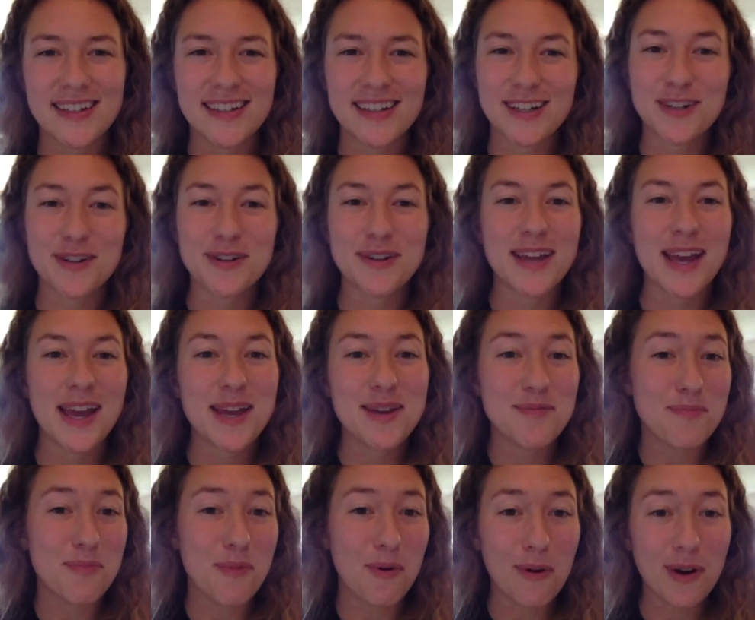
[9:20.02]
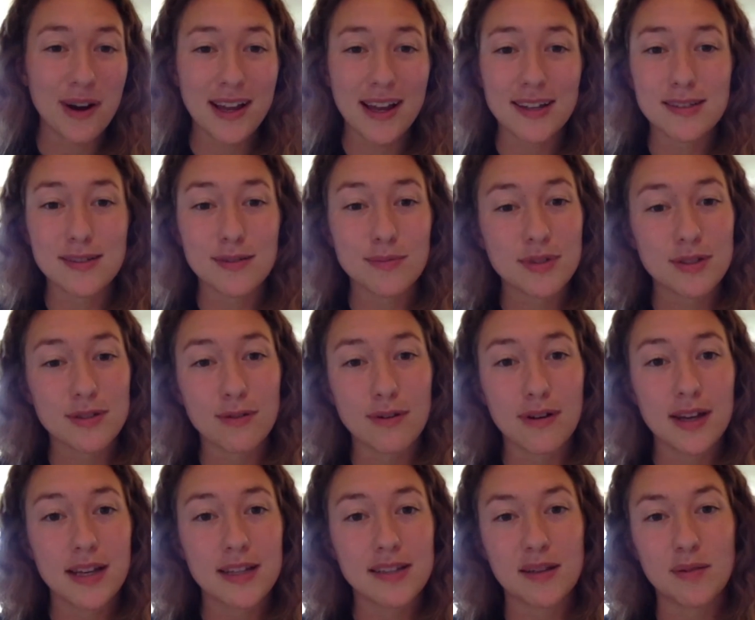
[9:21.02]
create more Kesem
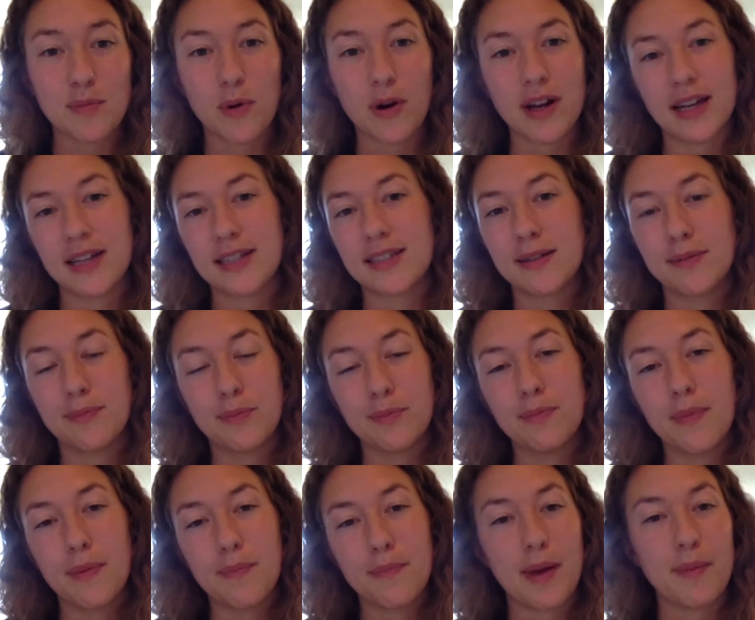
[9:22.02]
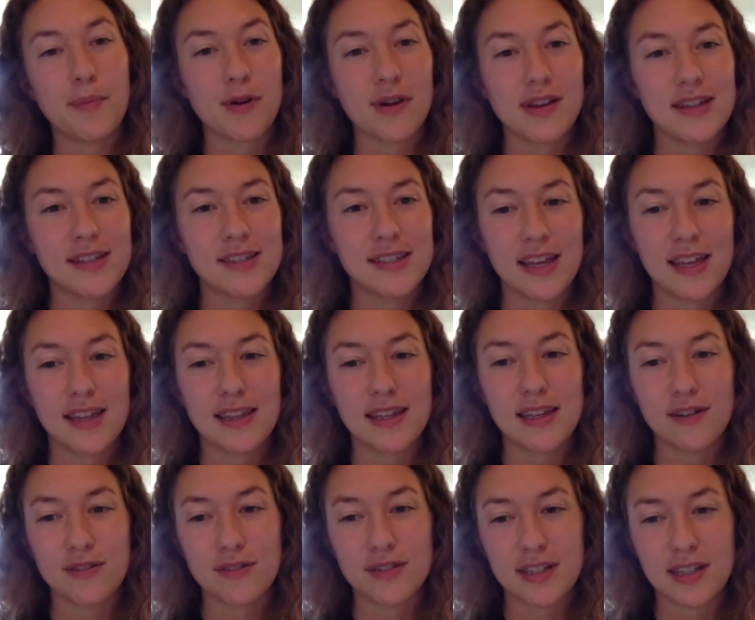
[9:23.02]
stories and more Kesem memories in the
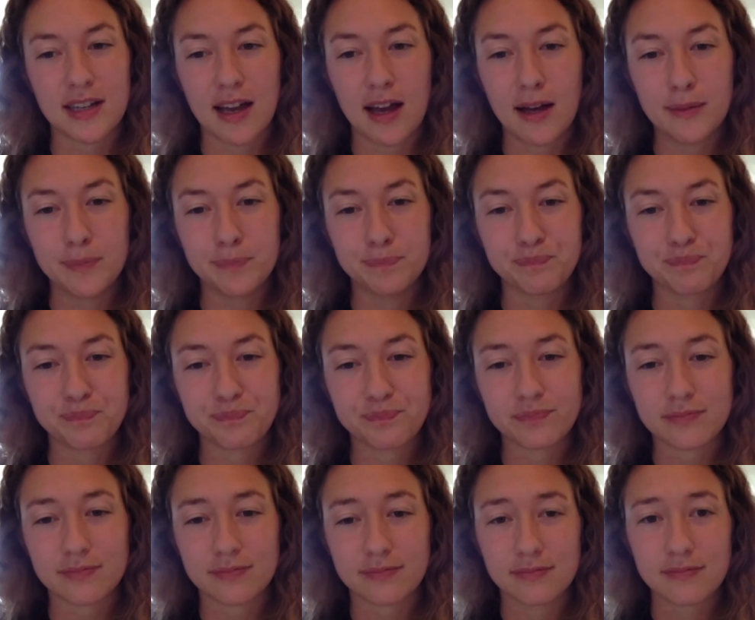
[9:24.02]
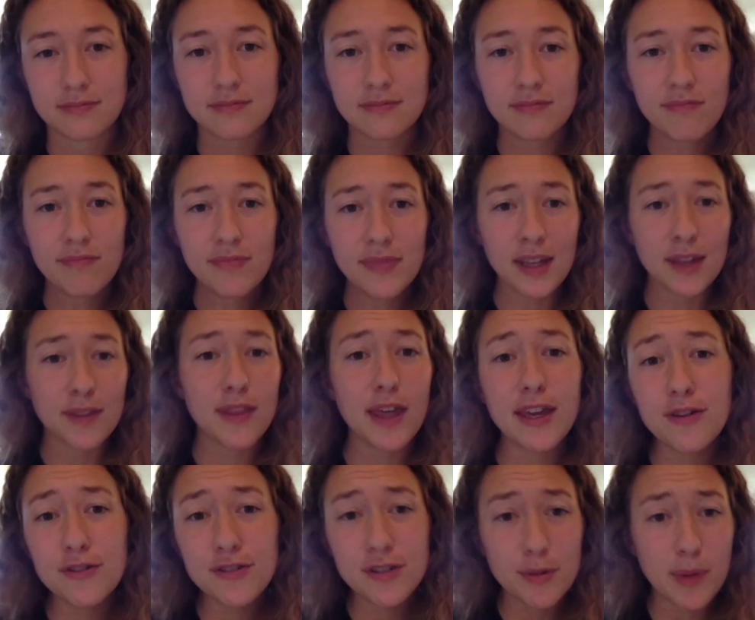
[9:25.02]
years to come. Thank
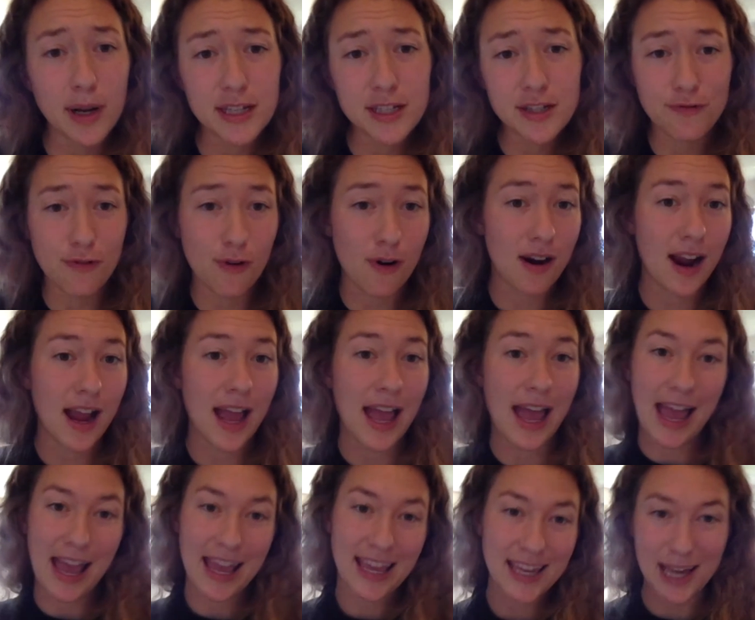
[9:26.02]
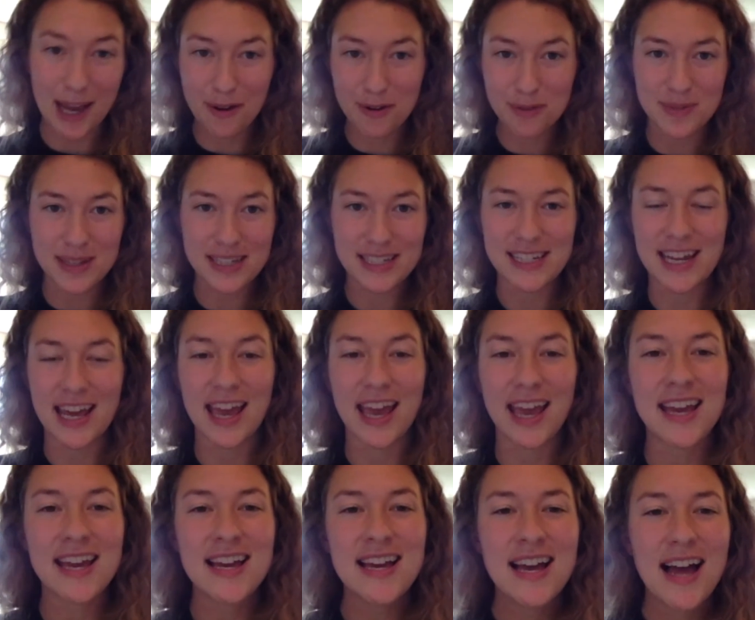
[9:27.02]
you so much for hanging out with me
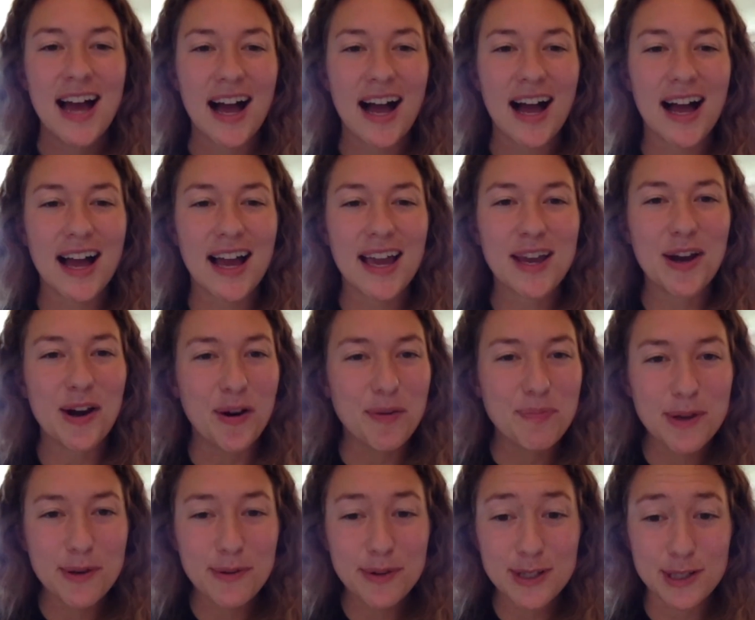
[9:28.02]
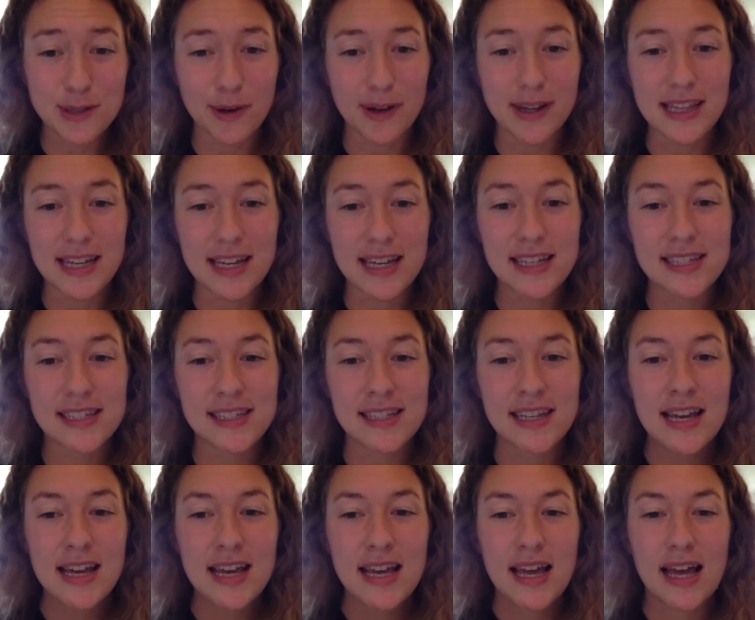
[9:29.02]
today. I hope you enjoyed this.
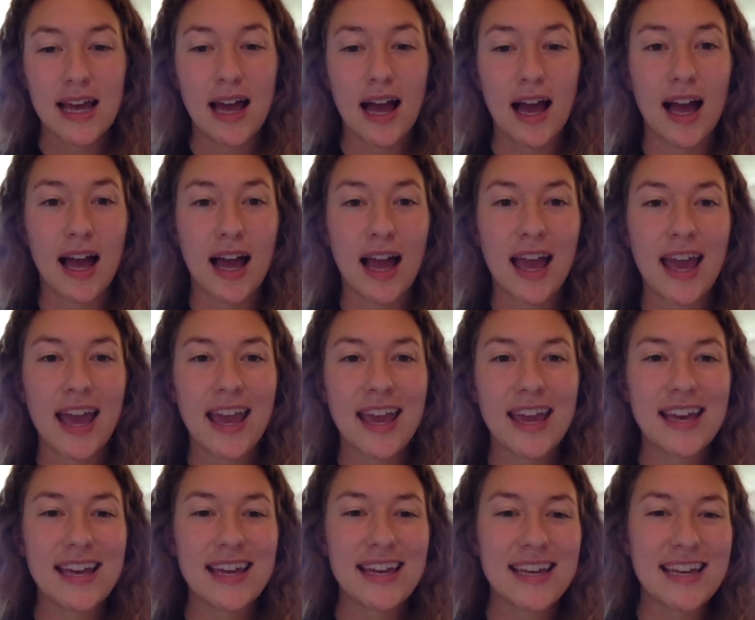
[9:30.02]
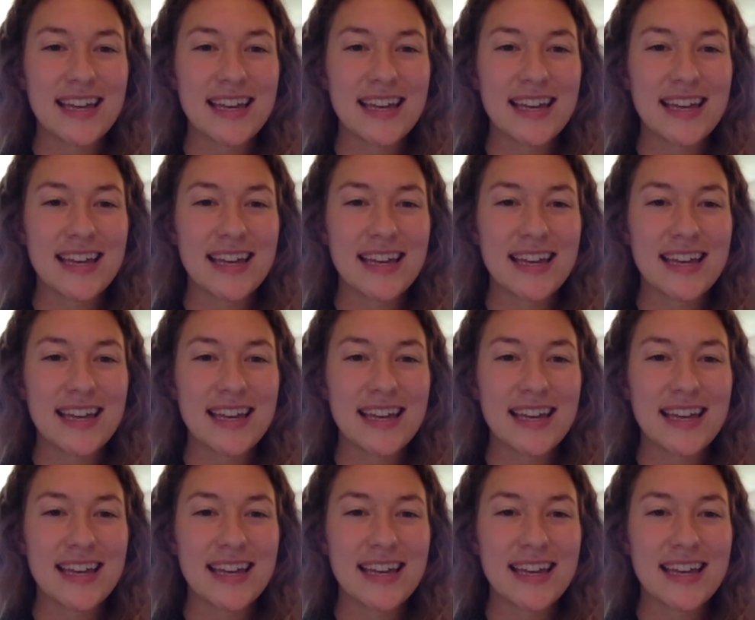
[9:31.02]
I